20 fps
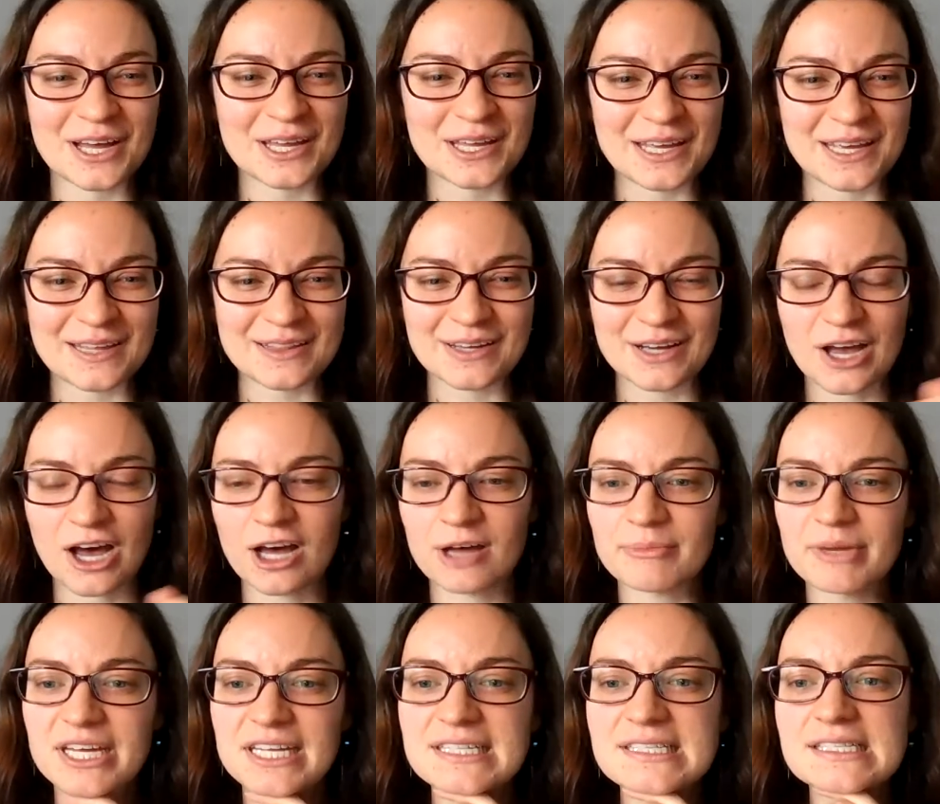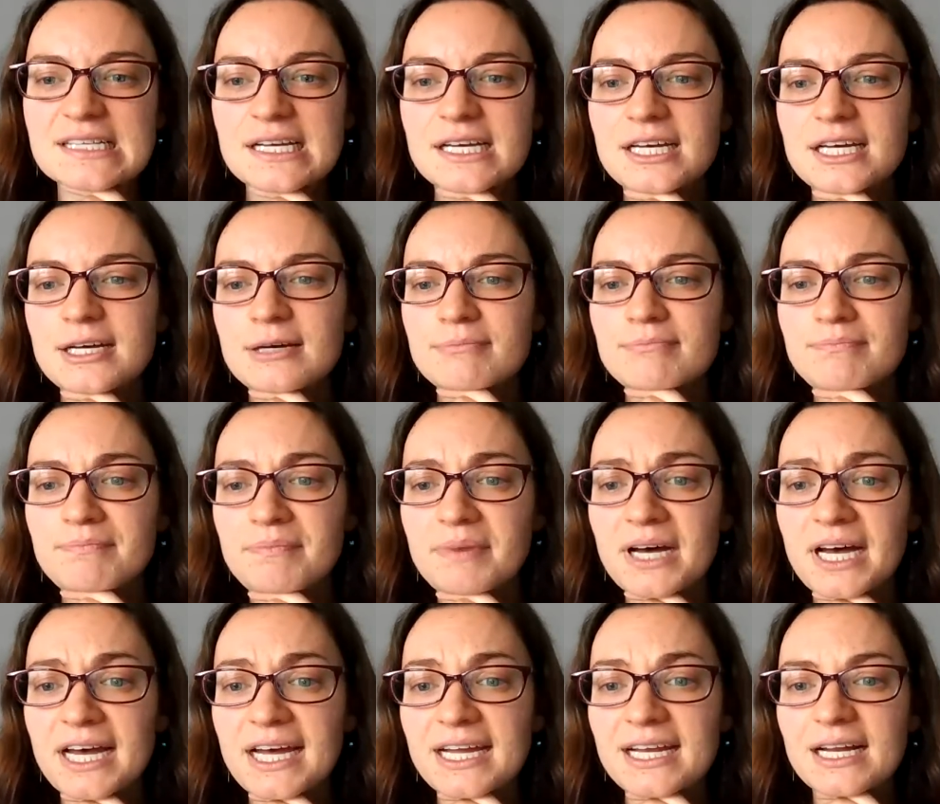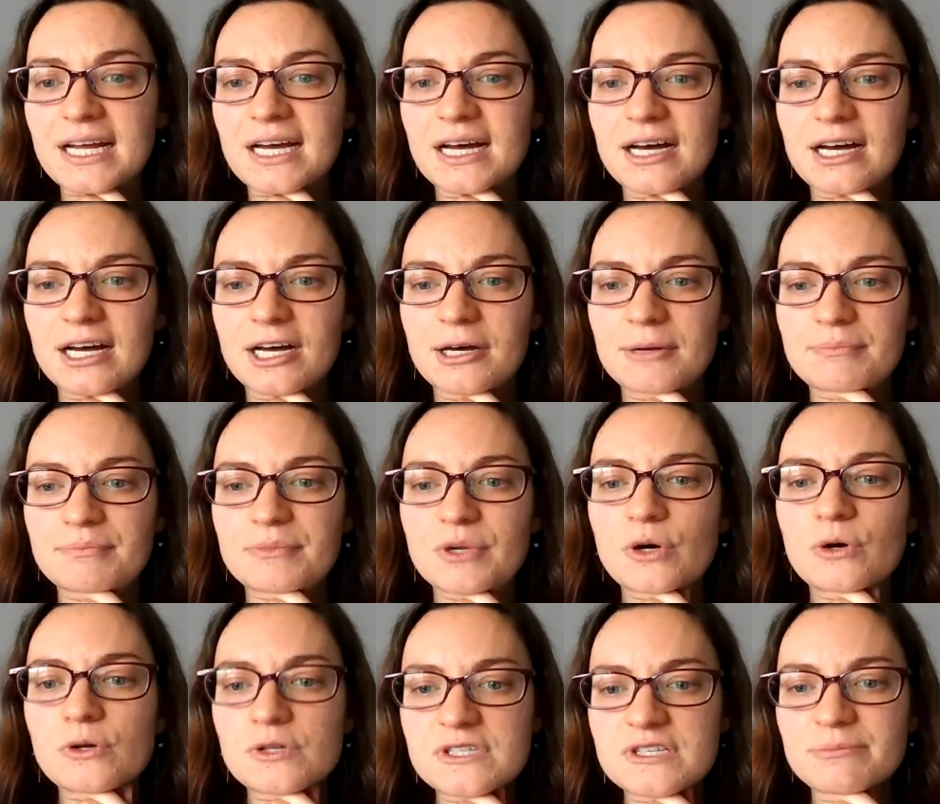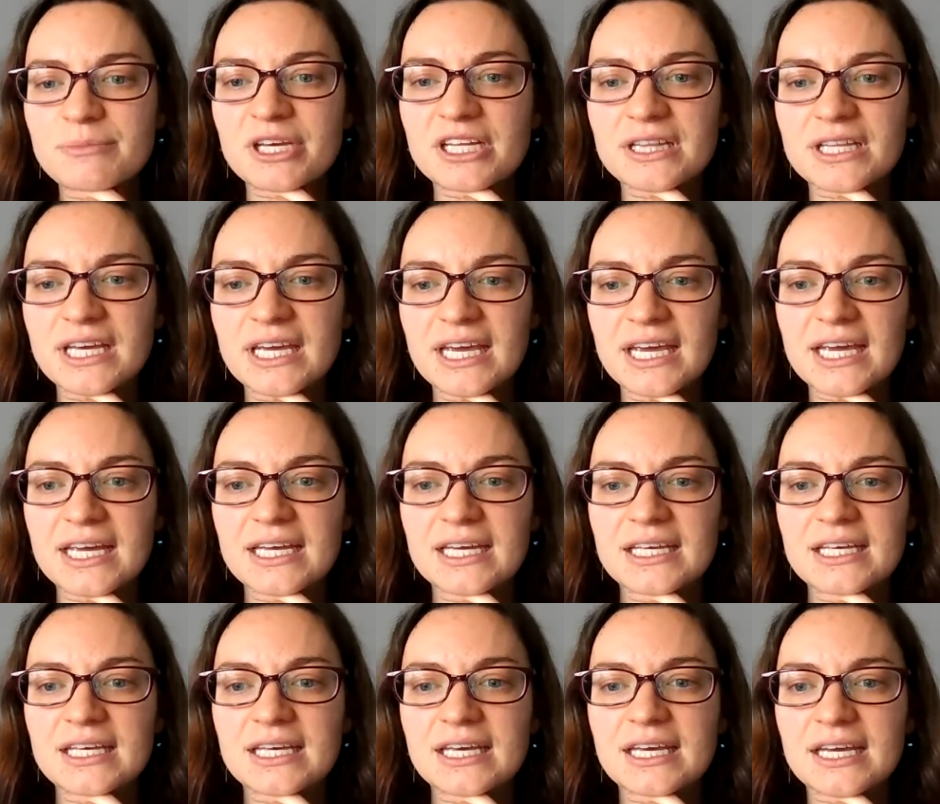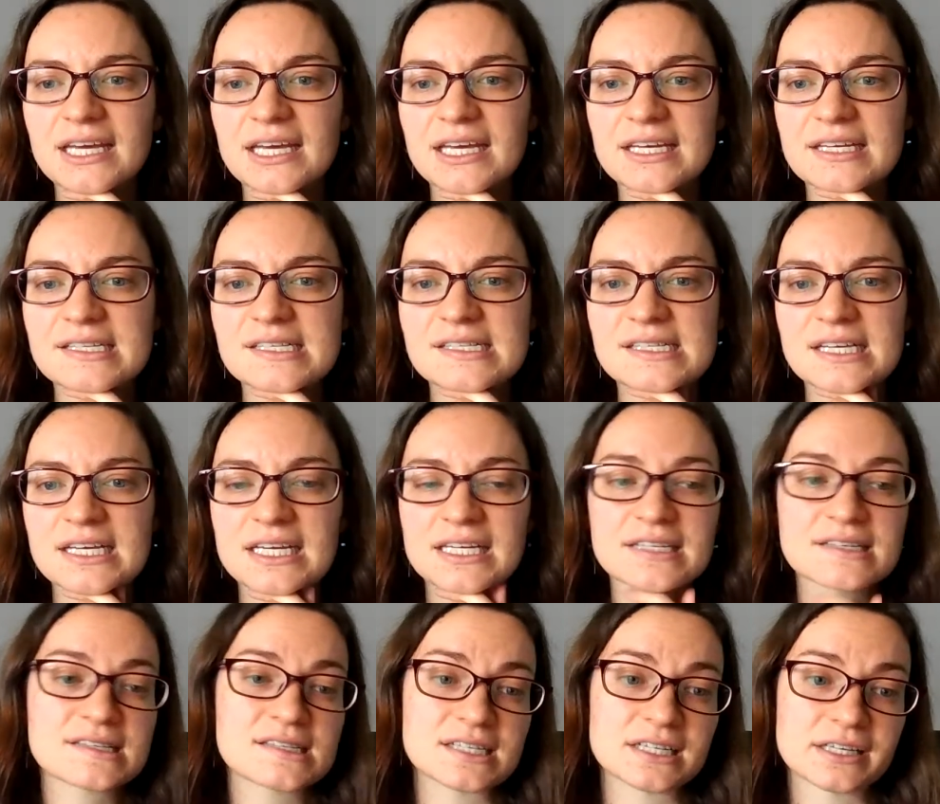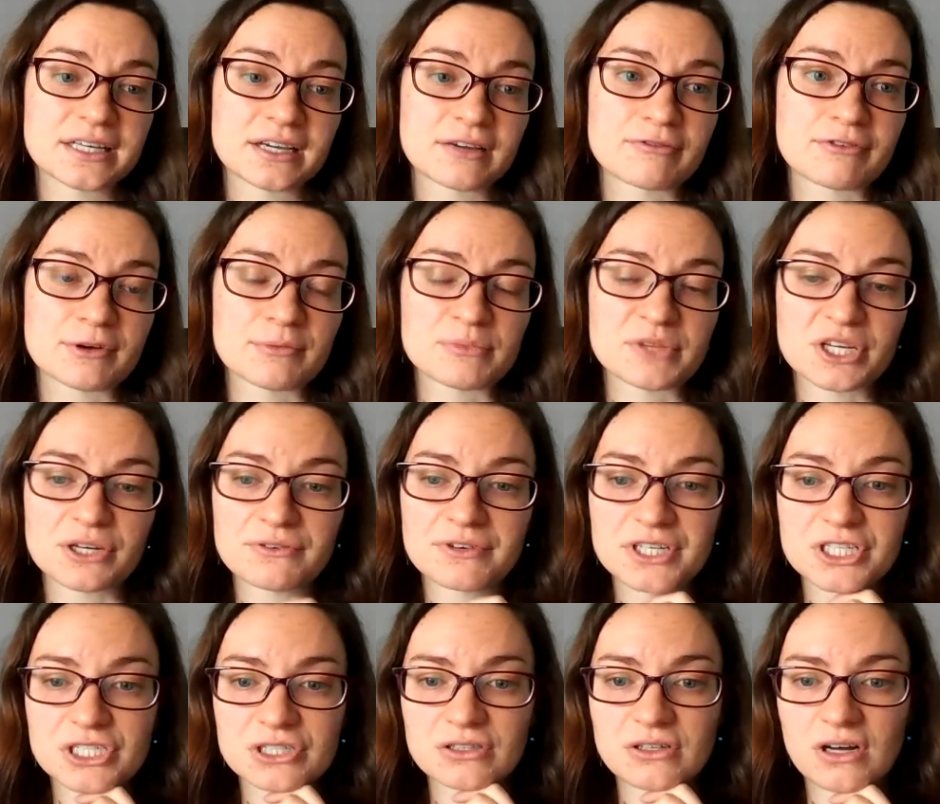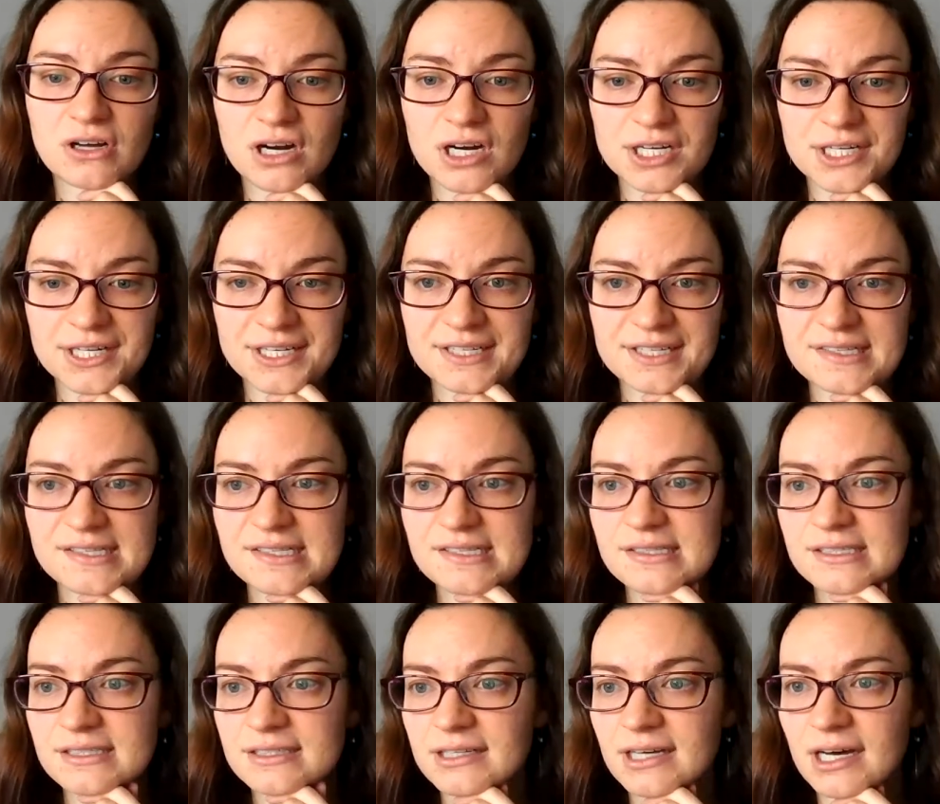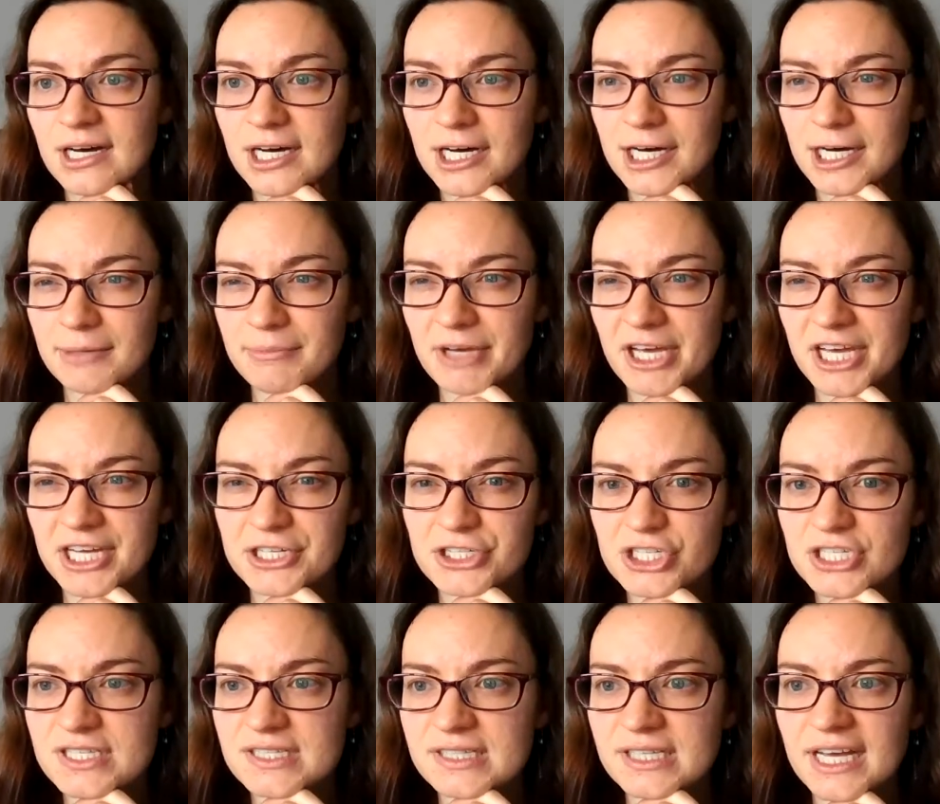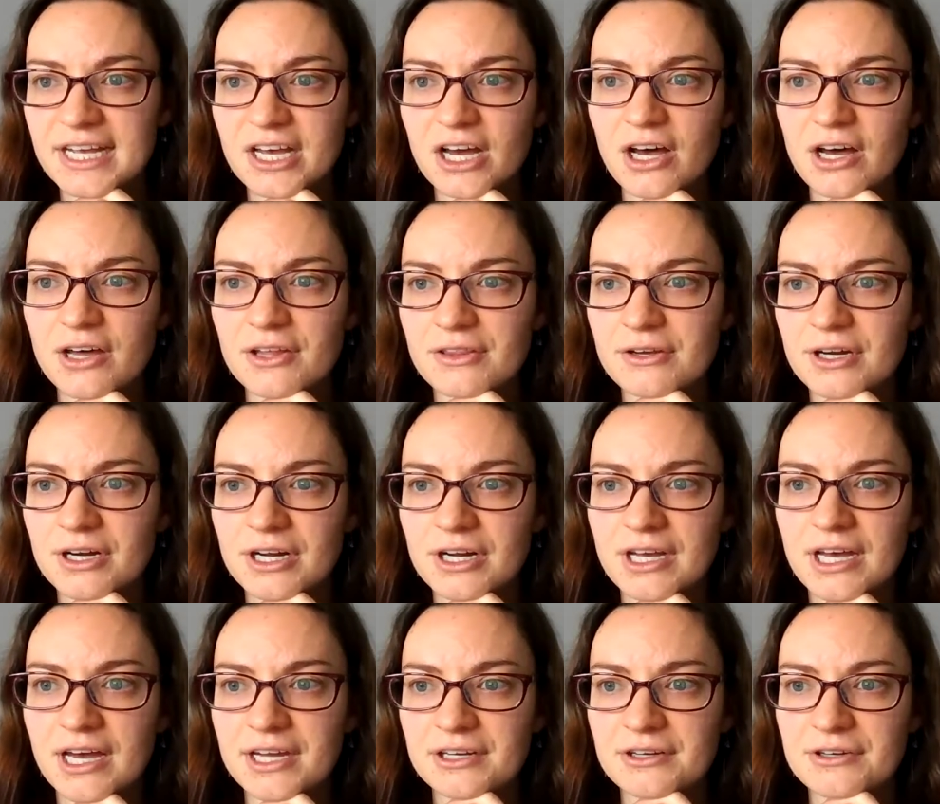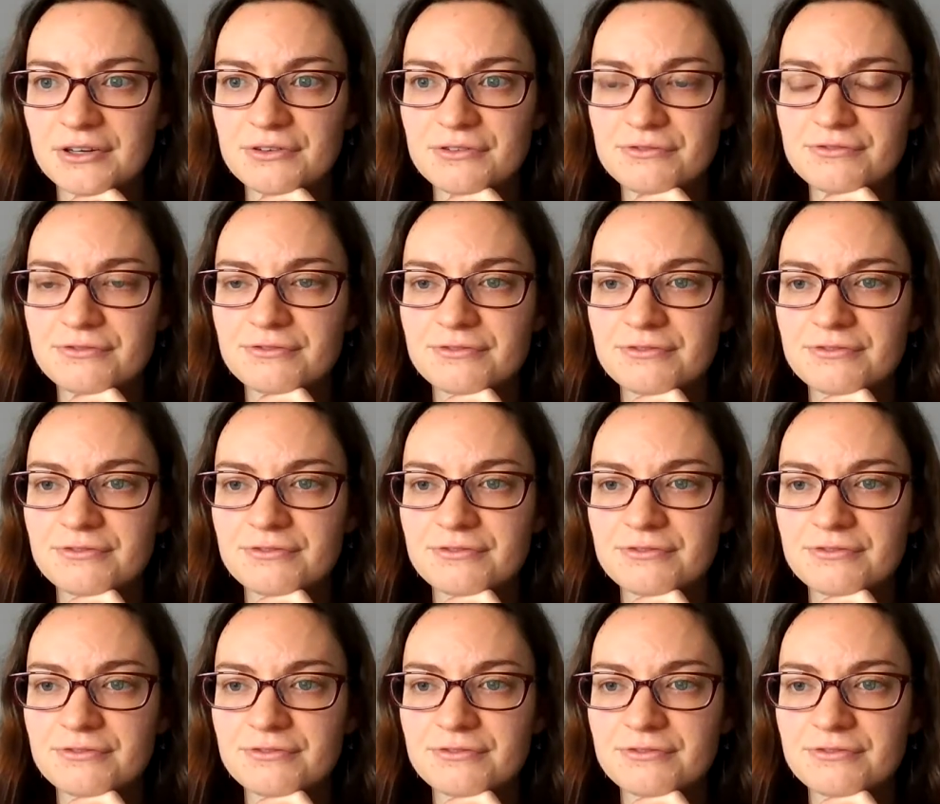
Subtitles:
in the comments. But ultimately, is it stealing from the original artists? And just like other kind of